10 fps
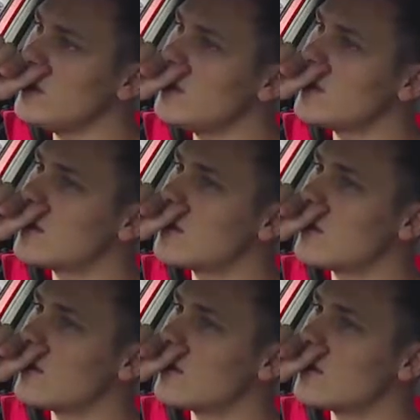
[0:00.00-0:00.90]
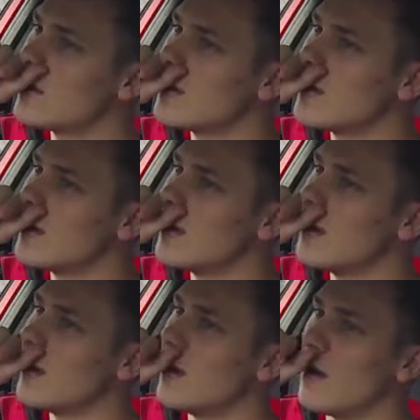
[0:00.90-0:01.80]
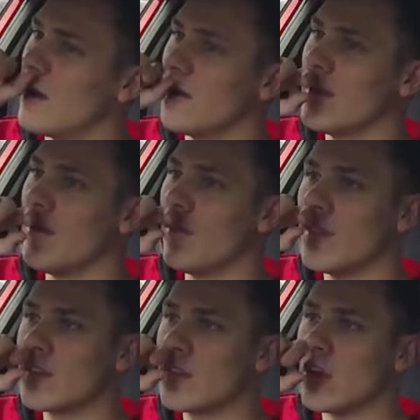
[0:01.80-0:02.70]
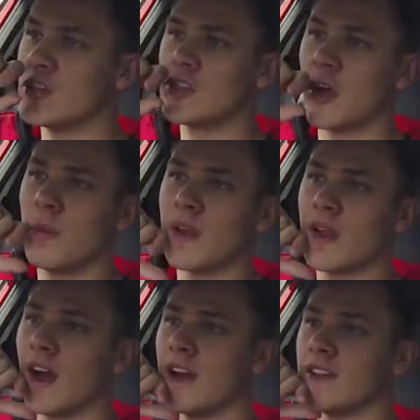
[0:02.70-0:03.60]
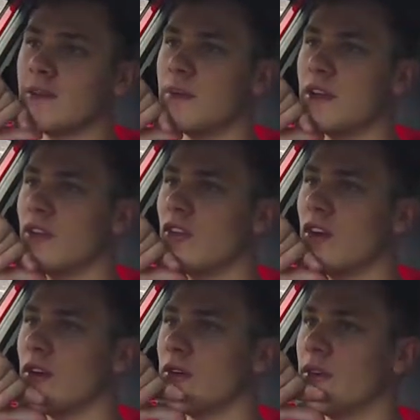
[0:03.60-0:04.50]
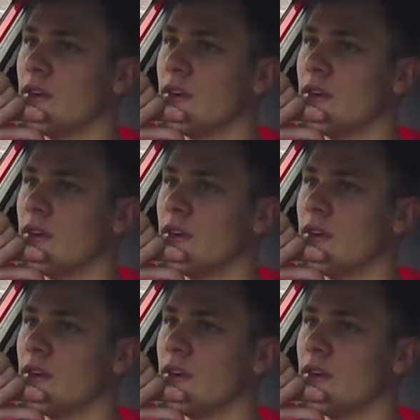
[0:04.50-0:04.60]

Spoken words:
is I don't get why this guy's stopping cars in the middle of the road.